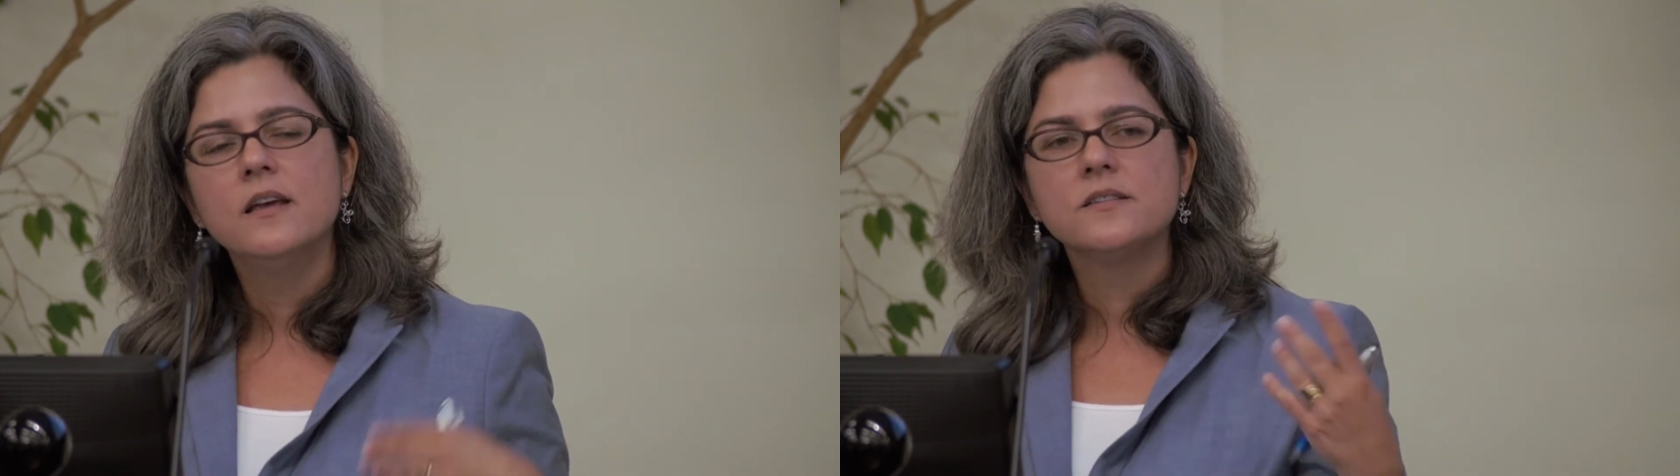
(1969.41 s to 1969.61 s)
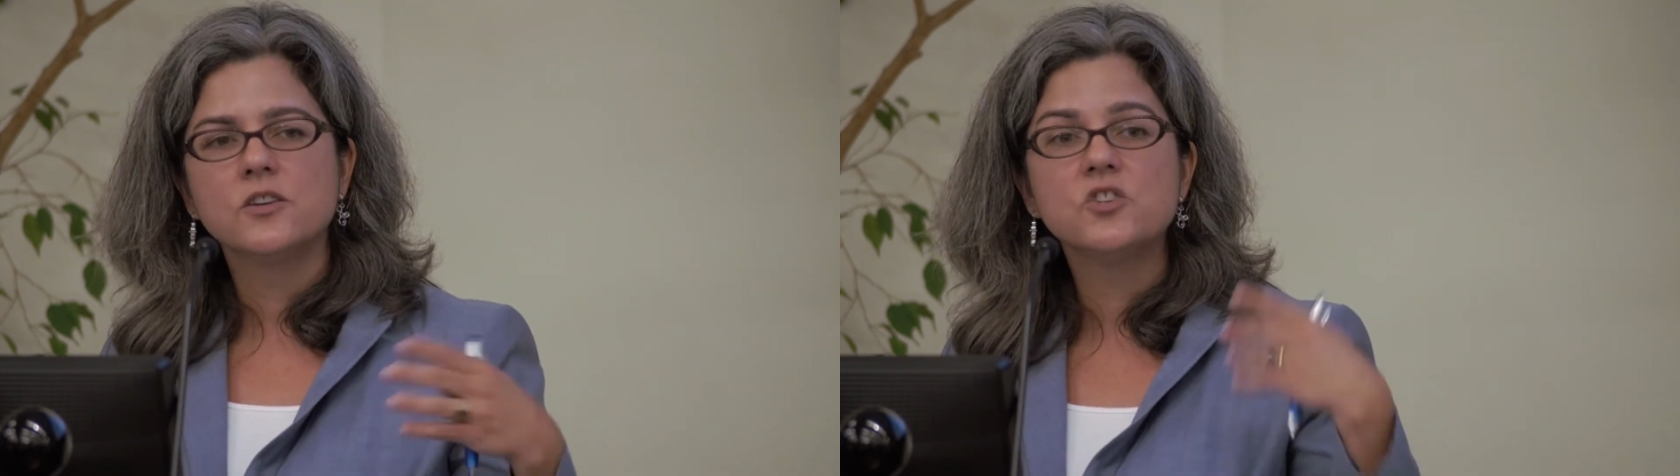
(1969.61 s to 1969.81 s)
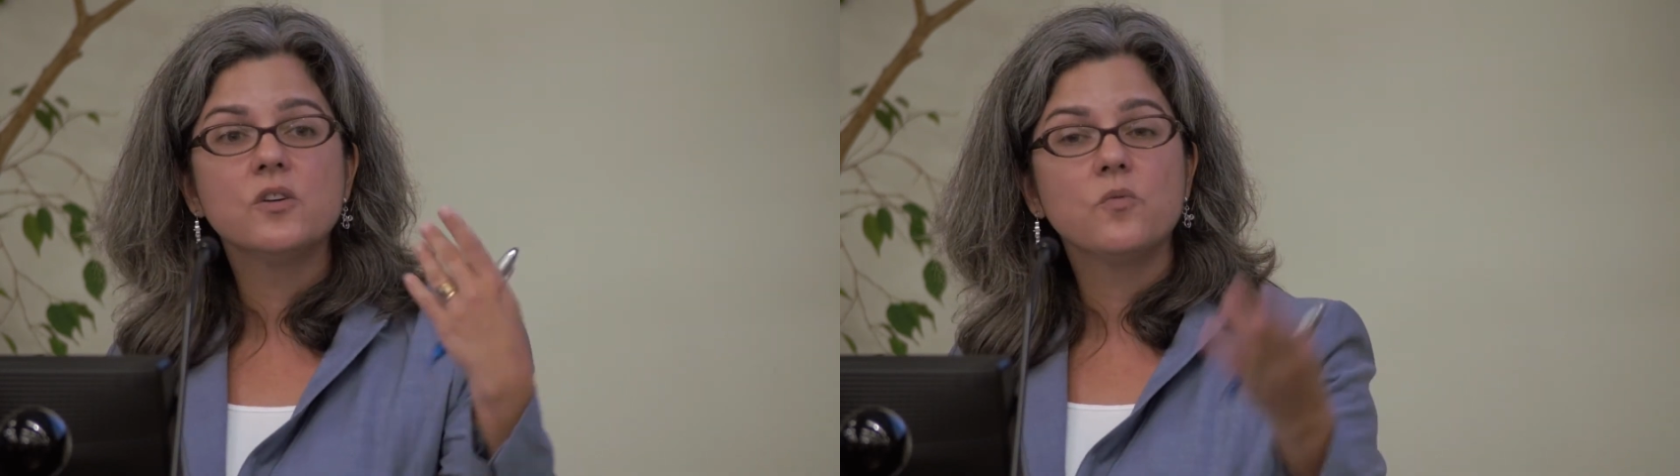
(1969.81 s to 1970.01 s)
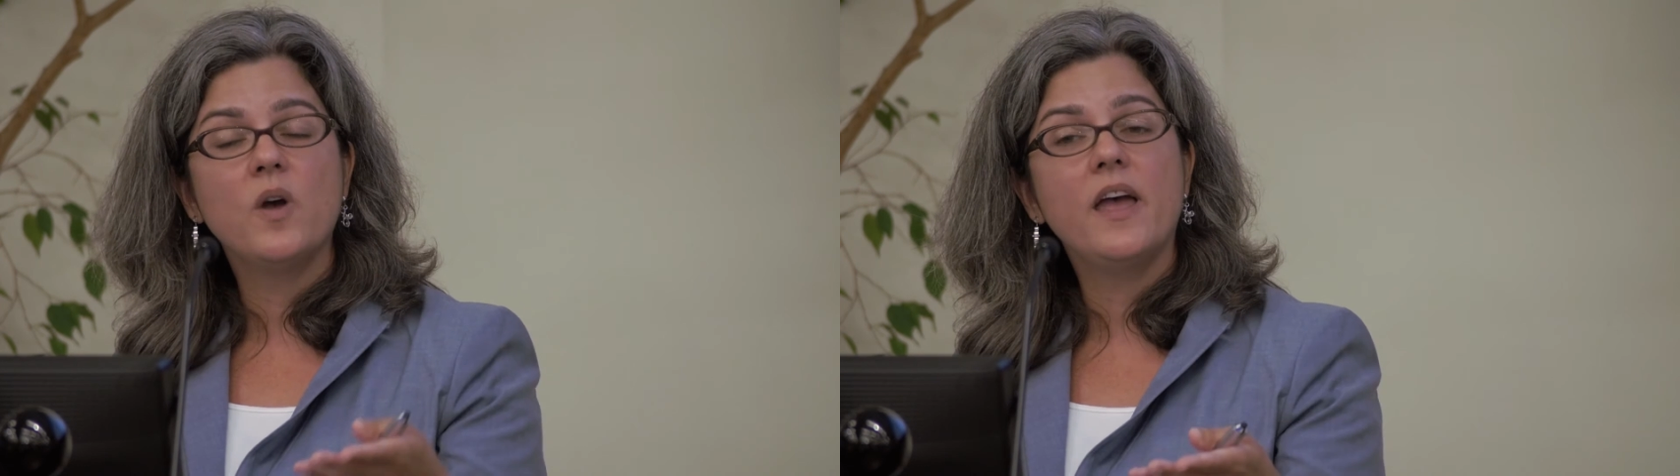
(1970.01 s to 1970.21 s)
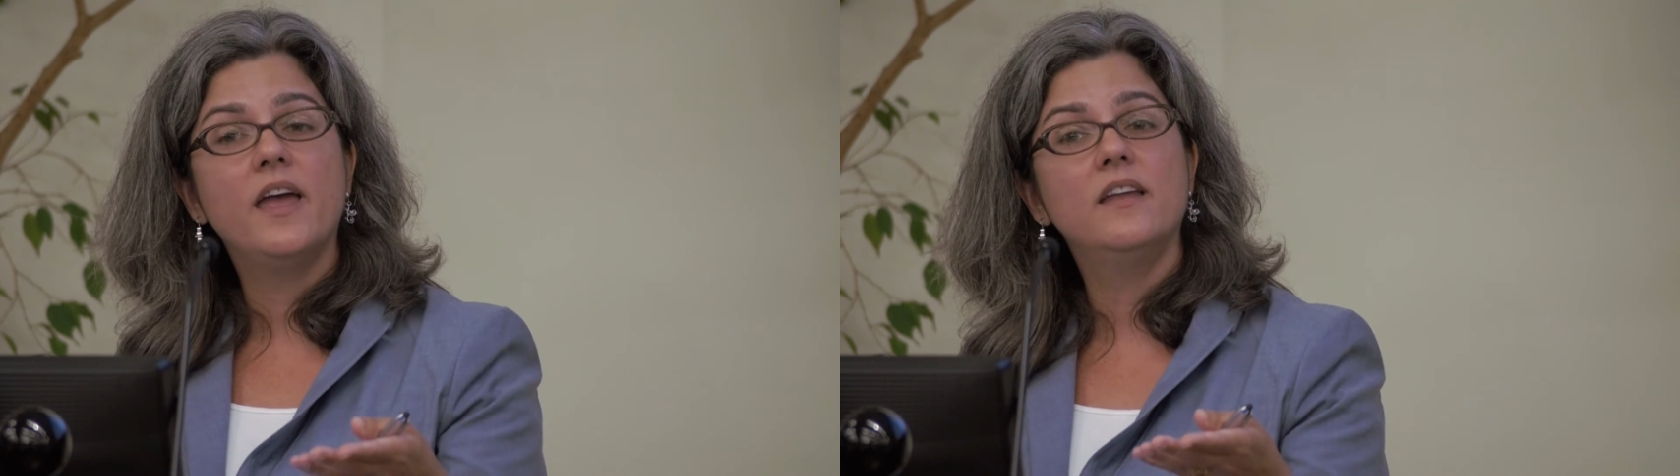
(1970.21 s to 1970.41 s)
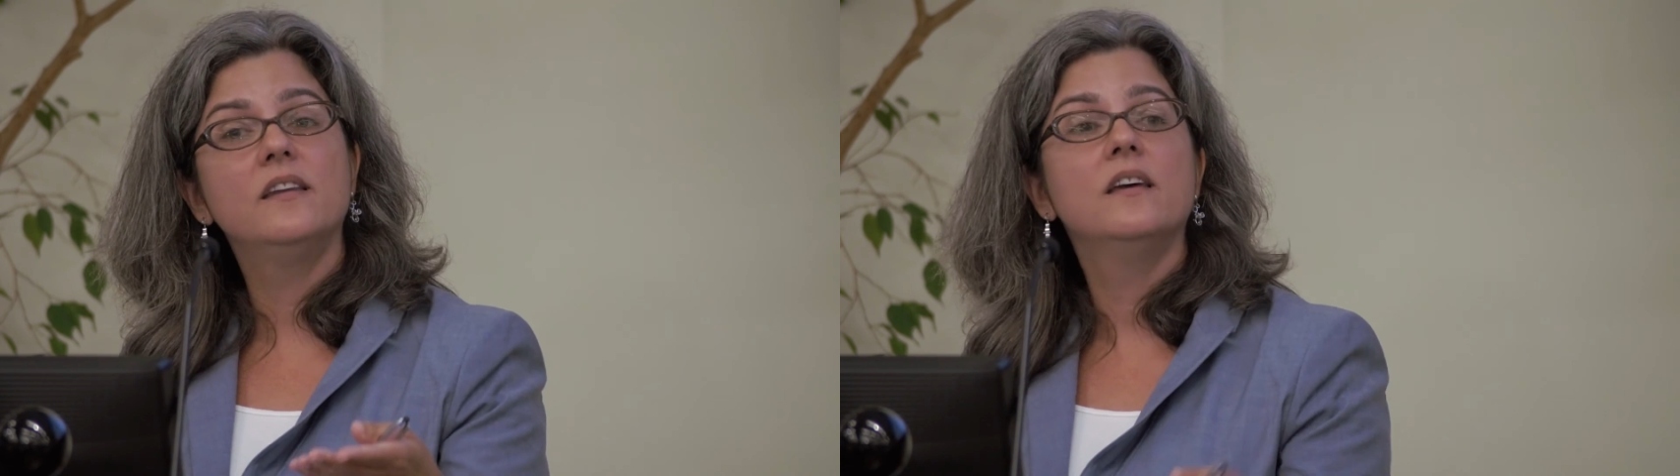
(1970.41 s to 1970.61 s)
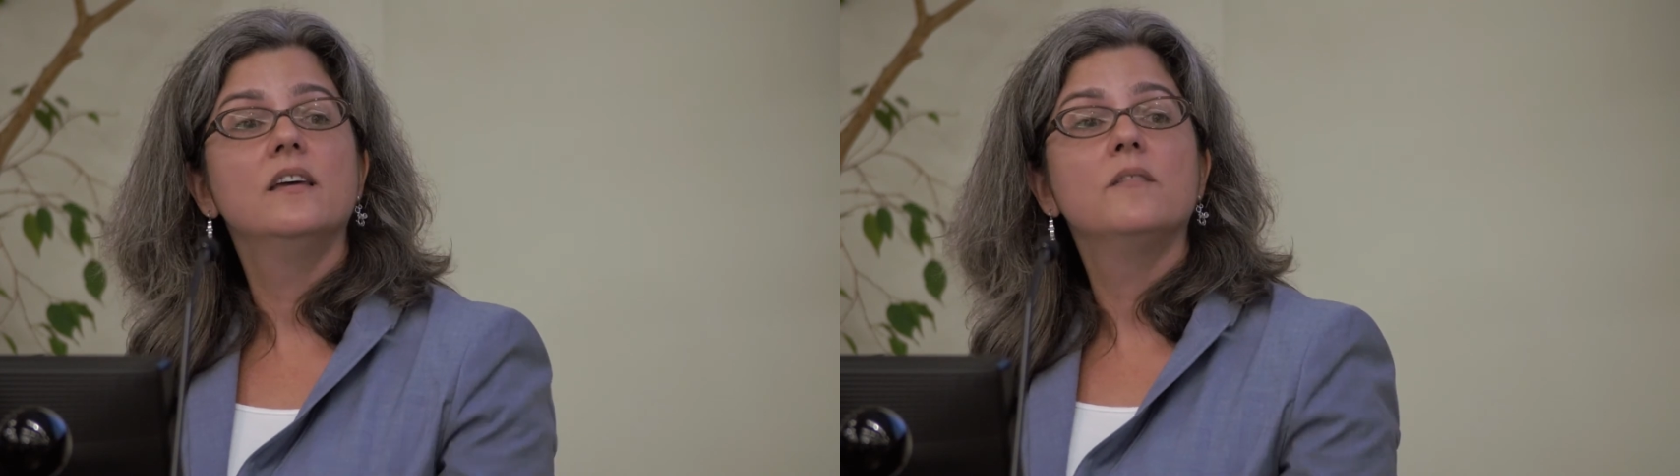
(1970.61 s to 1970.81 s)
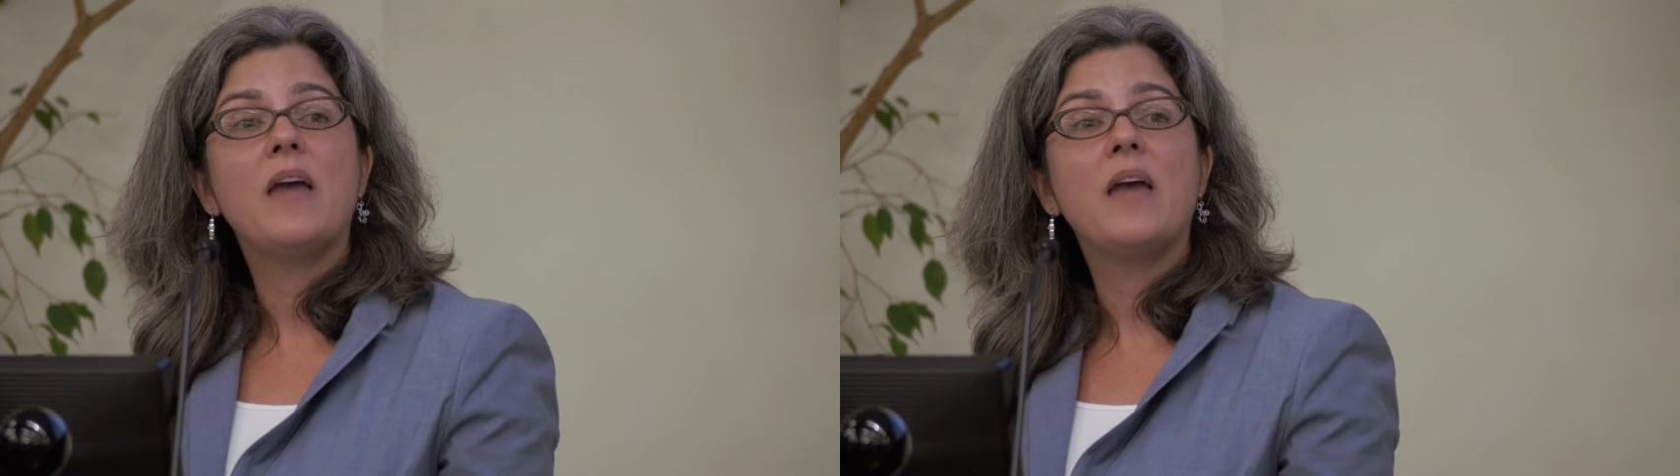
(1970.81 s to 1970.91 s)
such that when